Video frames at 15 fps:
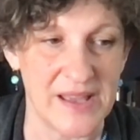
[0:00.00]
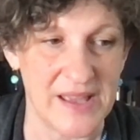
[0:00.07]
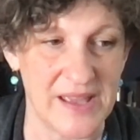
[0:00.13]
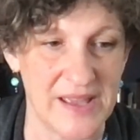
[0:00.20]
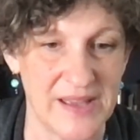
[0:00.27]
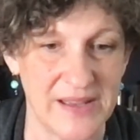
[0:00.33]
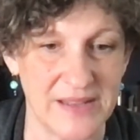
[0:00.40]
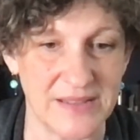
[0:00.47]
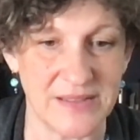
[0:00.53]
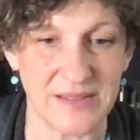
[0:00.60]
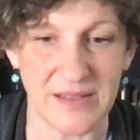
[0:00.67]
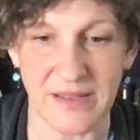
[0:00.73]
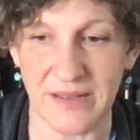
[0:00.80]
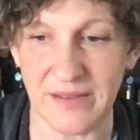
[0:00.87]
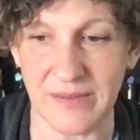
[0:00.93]
And
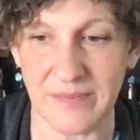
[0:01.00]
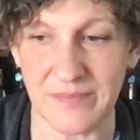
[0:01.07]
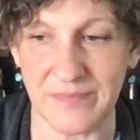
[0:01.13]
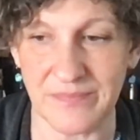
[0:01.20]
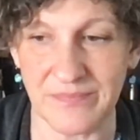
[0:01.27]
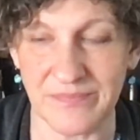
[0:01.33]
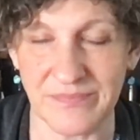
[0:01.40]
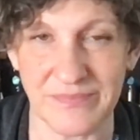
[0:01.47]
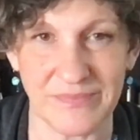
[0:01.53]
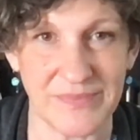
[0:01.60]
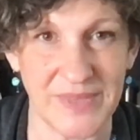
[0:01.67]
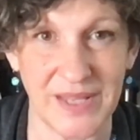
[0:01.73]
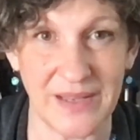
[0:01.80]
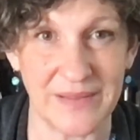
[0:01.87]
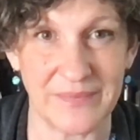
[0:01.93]

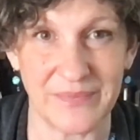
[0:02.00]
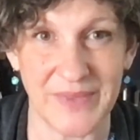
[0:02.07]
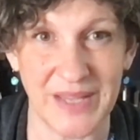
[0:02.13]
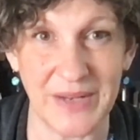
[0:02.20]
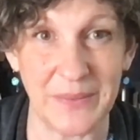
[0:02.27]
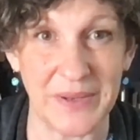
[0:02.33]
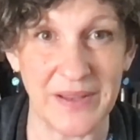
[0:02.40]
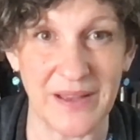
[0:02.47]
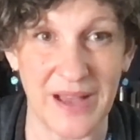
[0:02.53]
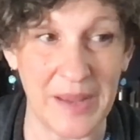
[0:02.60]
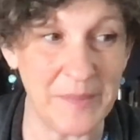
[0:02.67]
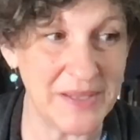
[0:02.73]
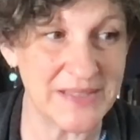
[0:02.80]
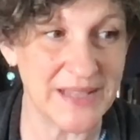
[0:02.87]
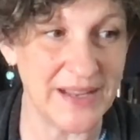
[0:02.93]
yeah, anyway,
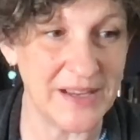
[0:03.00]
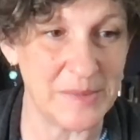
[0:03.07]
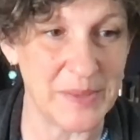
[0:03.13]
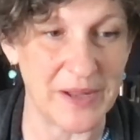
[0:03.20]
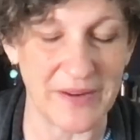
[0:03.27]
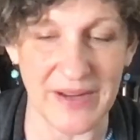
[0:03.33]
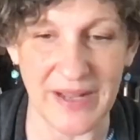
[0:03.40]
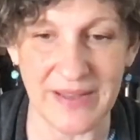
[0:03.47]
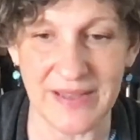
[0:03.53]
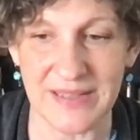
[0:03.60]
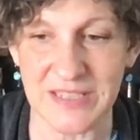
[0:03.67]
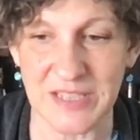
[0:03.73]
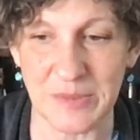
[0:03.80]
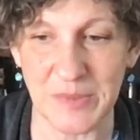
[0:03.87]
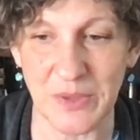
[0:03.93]
I'm excited about it. I think
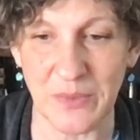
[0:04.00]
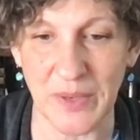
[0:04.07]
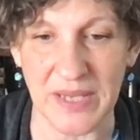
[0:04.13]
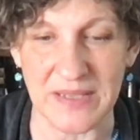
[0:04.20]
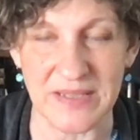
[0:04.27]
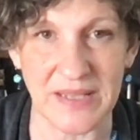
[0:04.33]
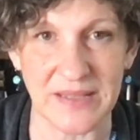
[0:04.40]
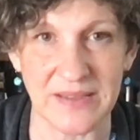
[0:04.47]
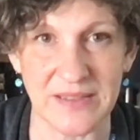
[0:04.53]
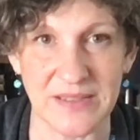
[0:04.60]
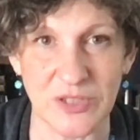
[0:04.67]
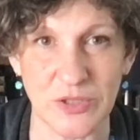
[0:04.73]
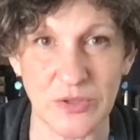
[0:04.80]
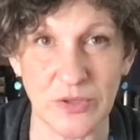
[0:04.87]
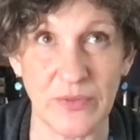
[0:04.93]
it's going to be great to get
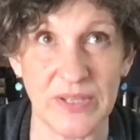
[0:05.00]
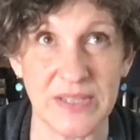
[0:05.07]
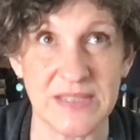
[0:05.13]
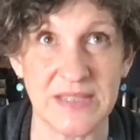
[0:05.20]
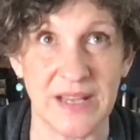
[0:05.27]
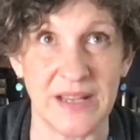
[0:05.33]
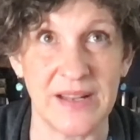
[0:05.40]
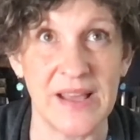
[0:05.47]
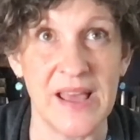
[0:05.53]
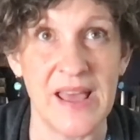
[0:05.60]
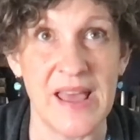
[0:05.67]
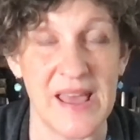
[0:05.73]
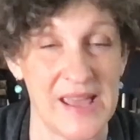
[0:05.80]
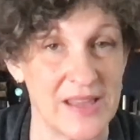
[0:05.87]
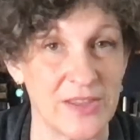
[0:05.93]
these certificates done.
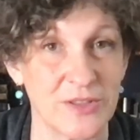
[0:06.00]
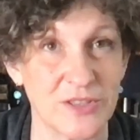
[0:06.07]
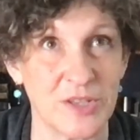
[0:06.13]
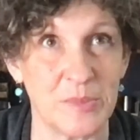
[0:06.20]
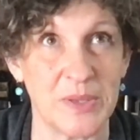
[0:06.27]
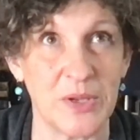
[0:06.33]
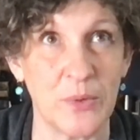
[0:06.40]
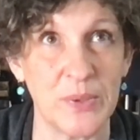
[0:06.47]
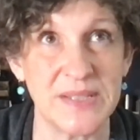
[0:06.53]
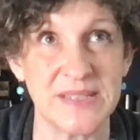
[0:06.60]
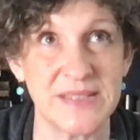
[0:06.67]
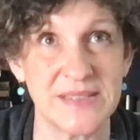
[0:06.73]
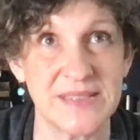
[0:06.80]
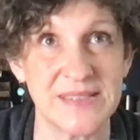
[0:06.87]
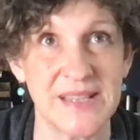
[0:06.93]
And there's going to be
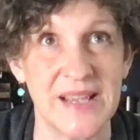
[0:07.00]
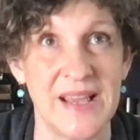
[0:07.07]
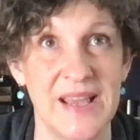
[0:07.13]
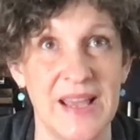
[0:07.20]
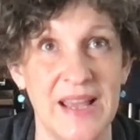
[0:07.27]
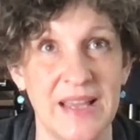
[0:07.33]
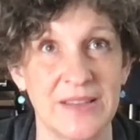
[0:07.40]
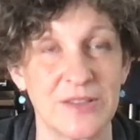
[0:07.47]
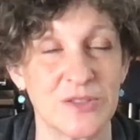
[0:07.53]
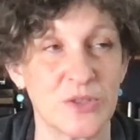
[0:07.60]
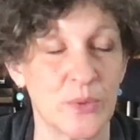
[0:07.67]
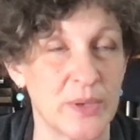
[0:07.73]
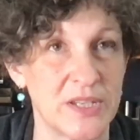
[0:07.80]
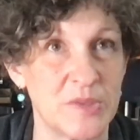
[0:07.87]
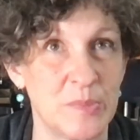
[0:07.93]
quizzes, and there's
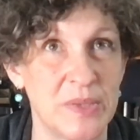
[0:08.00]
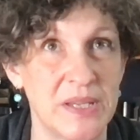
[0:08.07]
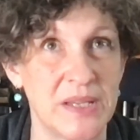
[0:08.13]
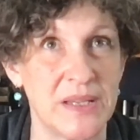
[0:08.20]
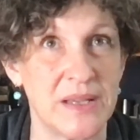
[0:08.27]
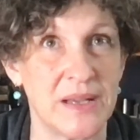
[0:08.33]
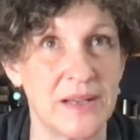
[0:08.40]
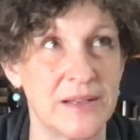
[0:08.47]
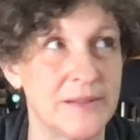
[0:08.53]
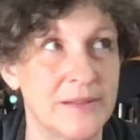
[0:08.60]
going to be,